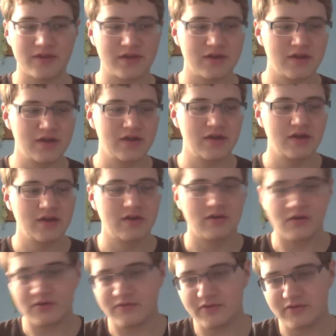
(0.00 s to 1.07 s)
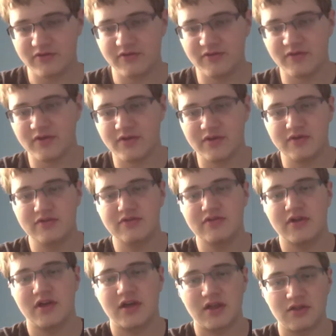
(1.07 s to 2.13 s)
First of all, this is a
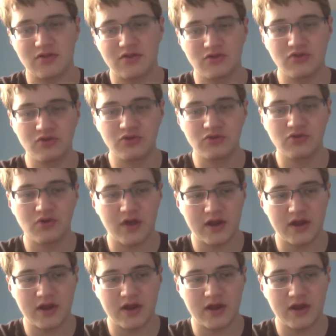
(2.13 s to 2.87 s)
dual layer case.